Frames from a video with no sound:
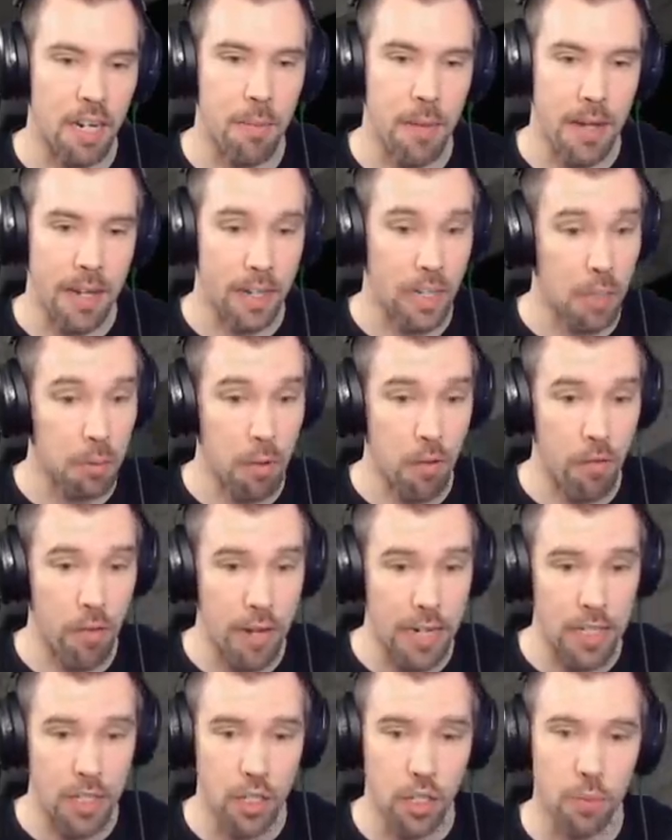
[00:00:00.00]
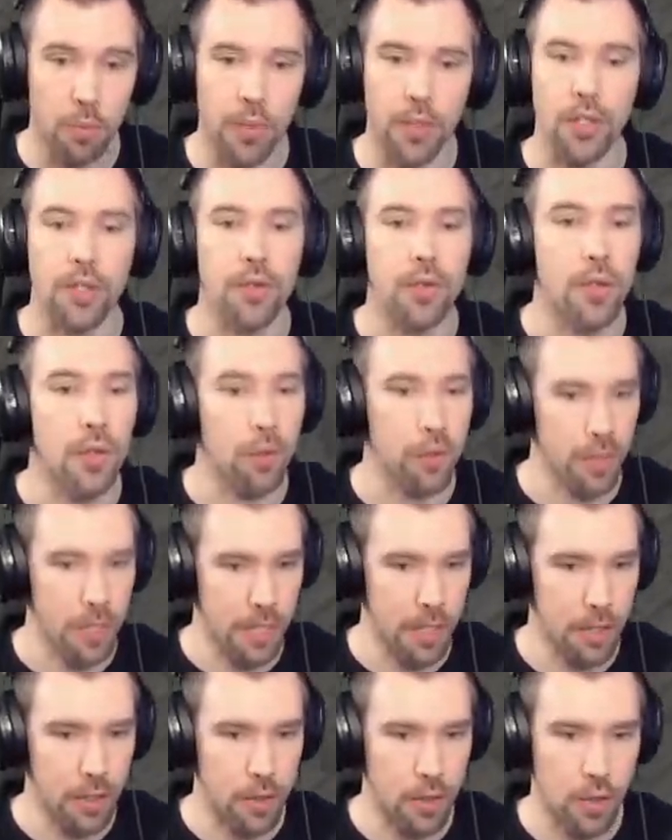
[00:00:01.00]
to make it a little bit faster, but you don't
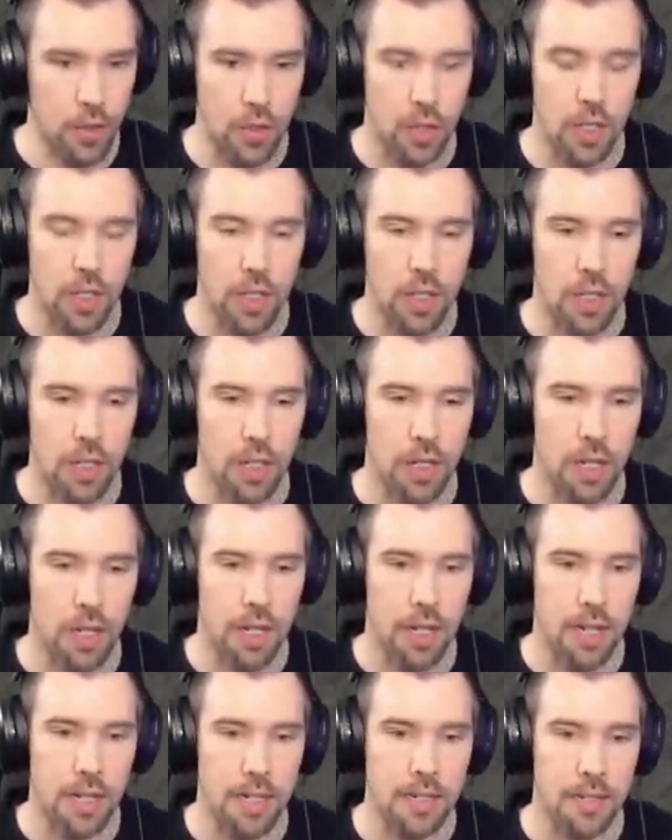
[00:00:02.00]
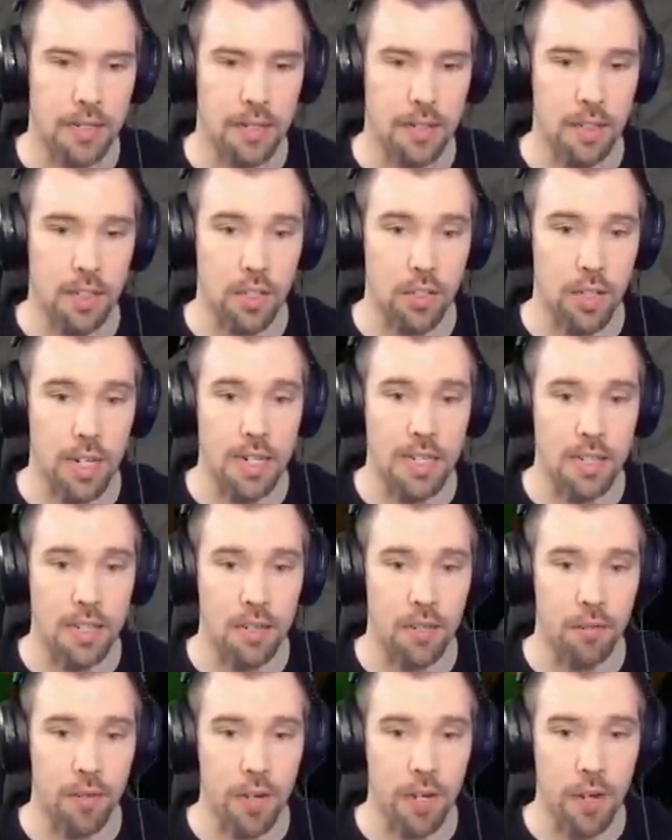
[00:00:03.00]
need those. And so that's
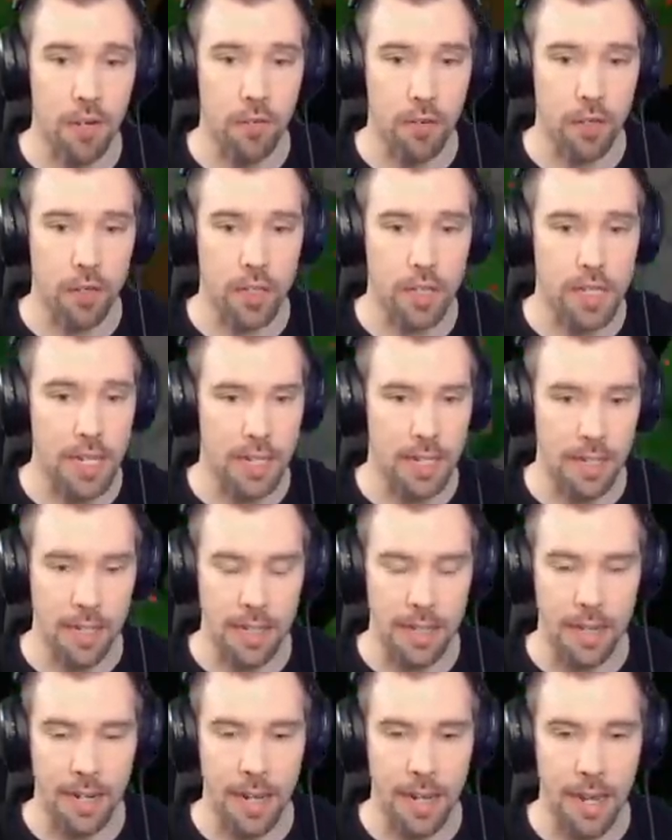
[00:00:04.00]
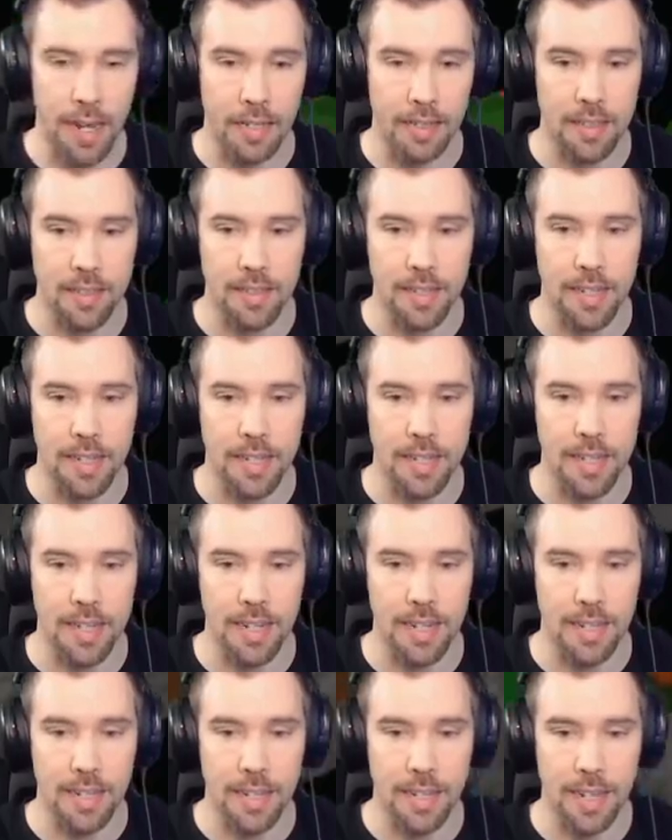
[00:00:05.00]
the very first technique that I had. The second
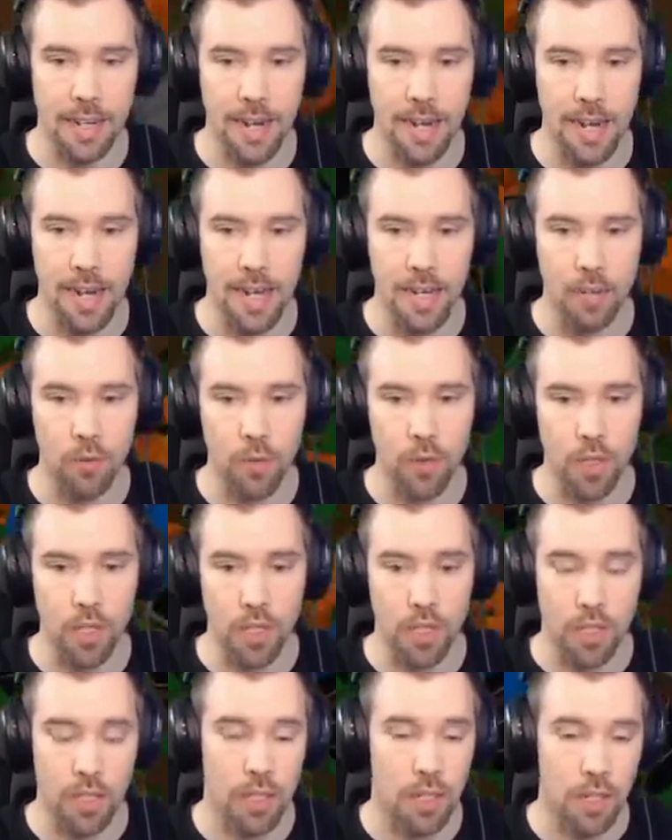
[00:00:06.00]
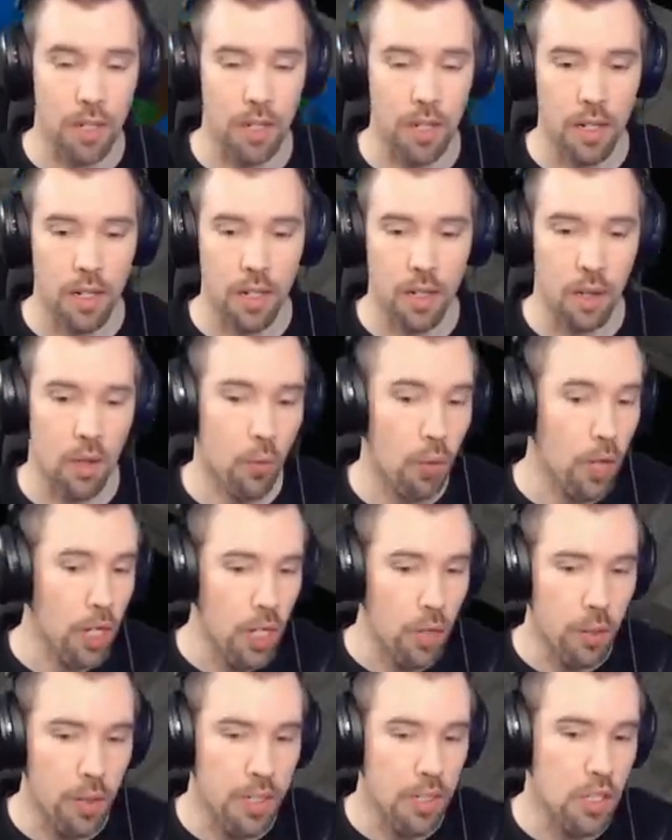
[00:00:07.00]
technique that I had was, why
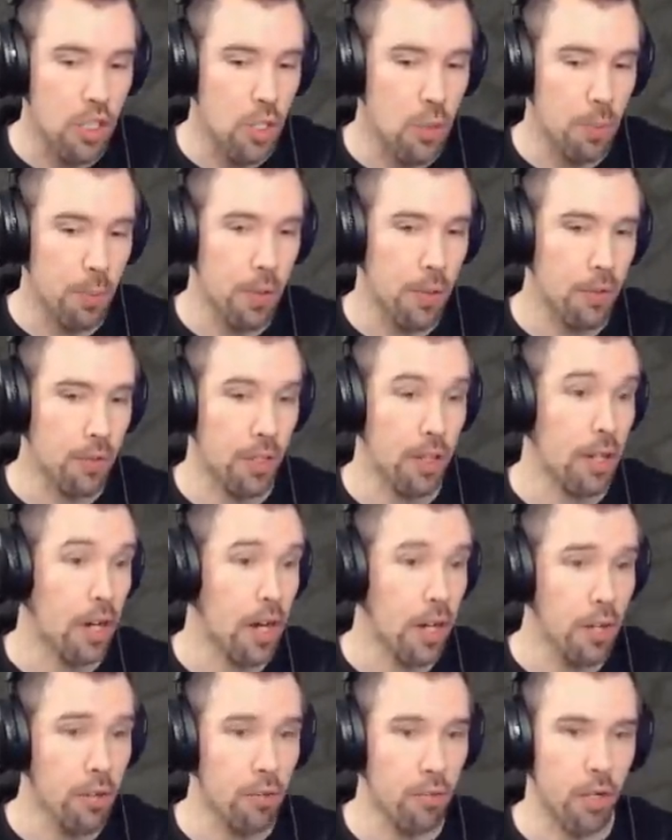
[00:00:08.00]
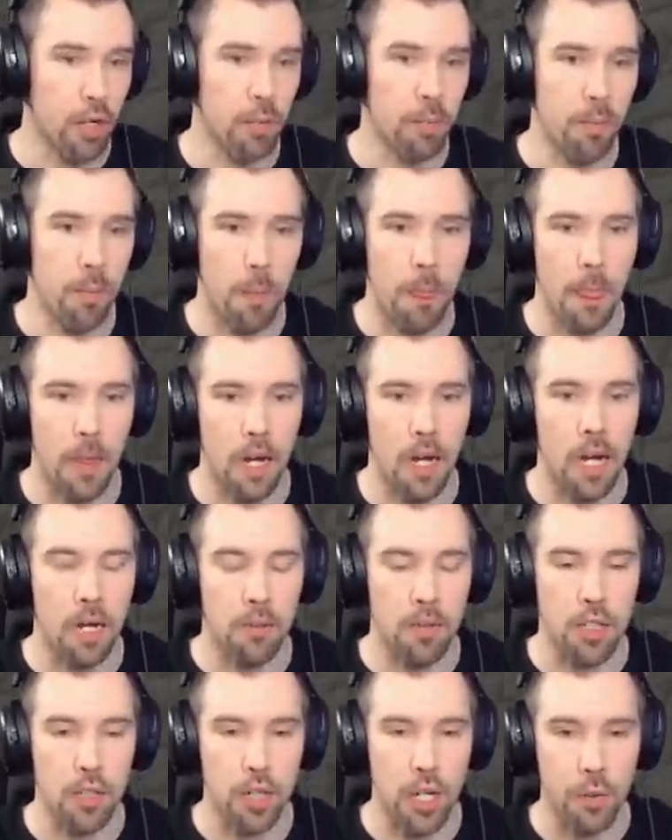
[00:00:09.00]
don't we just build an auto farm?
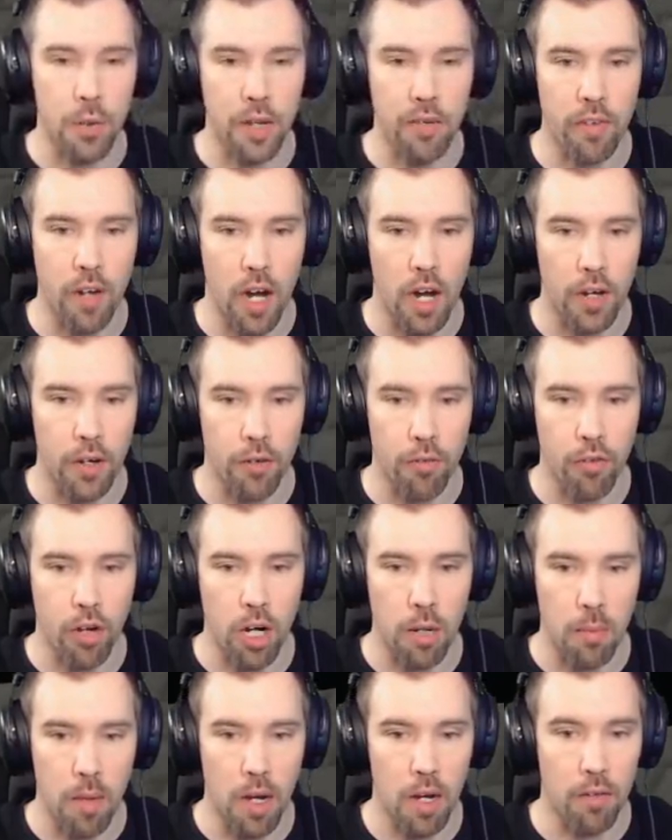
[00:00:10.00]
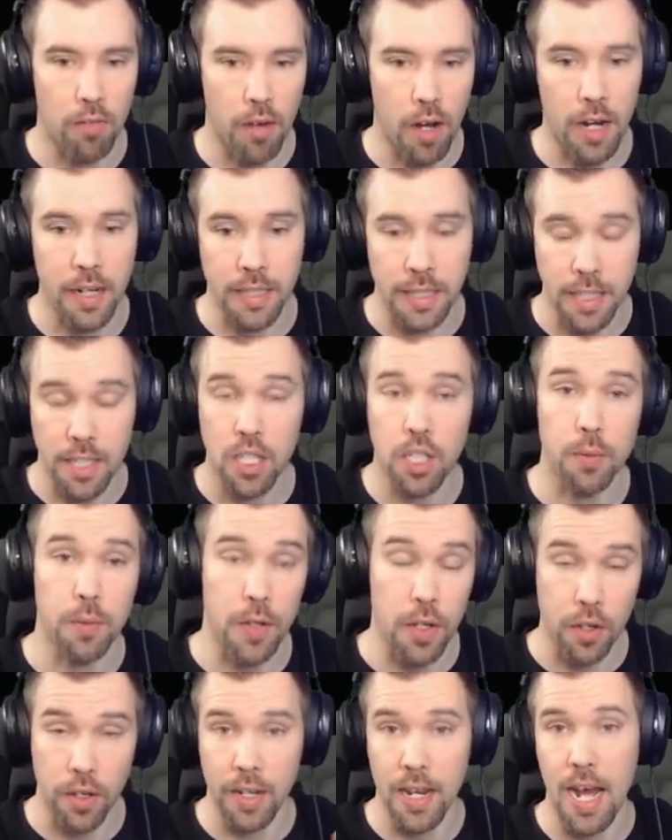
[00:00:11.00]
So here we have an auto farm of onions,
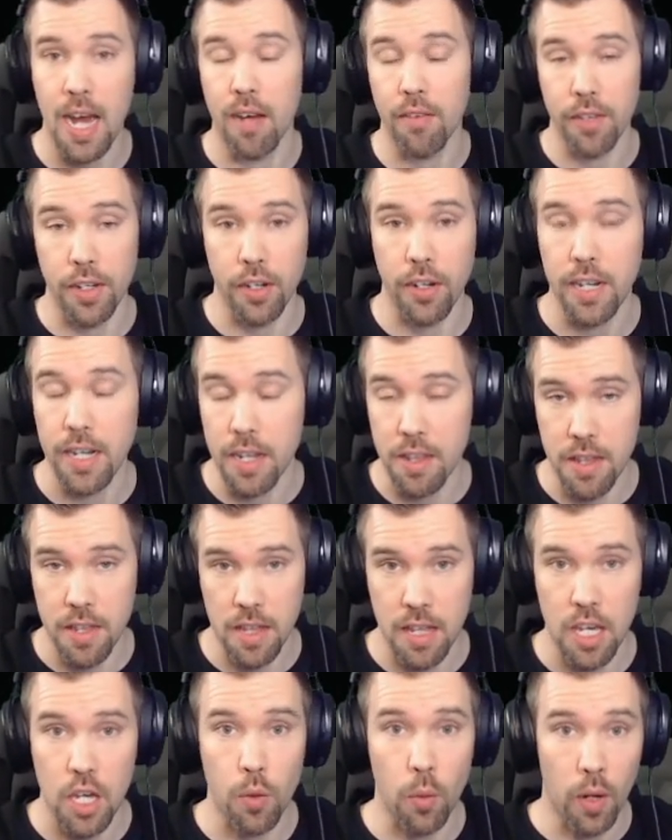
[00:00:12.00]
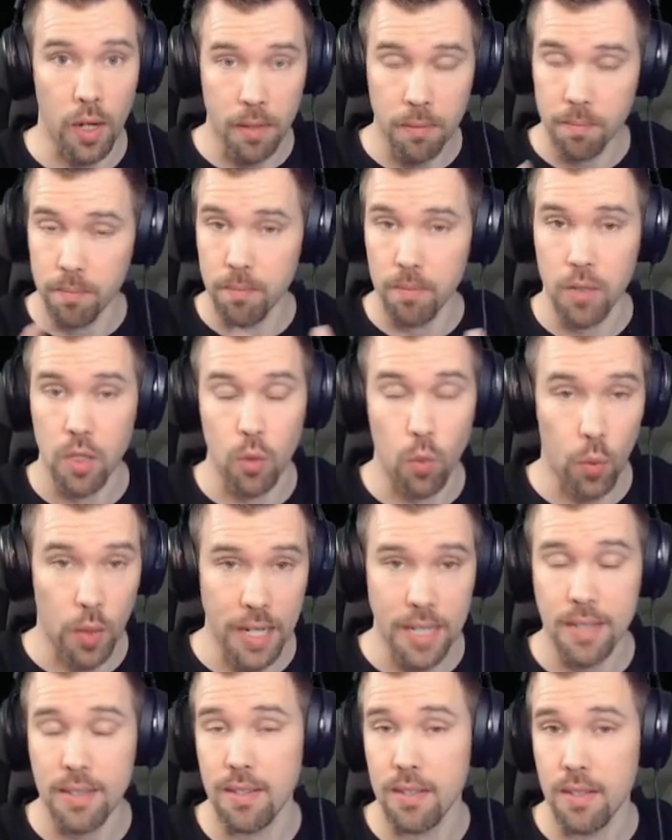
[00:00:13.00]
but you can have here anything that you want:
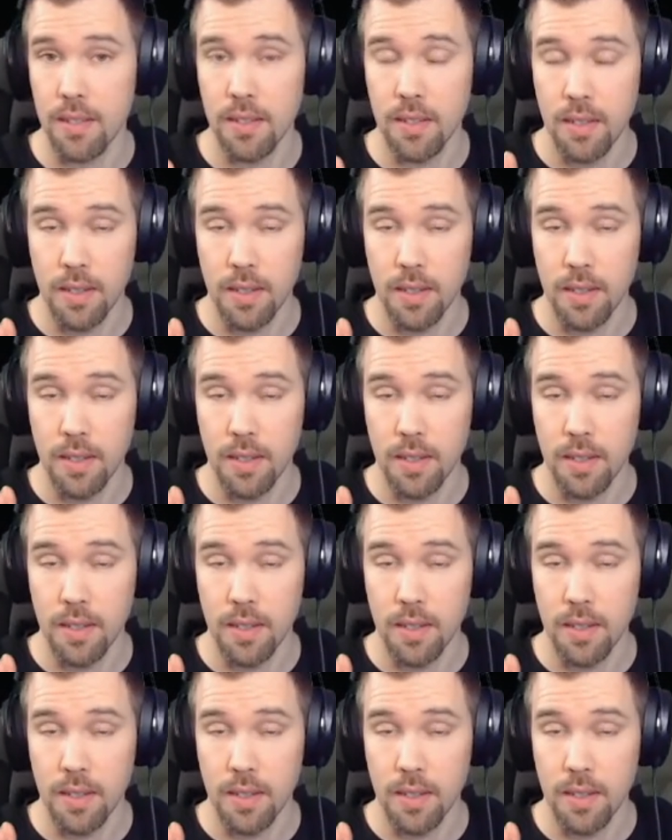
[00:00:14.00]
wheat,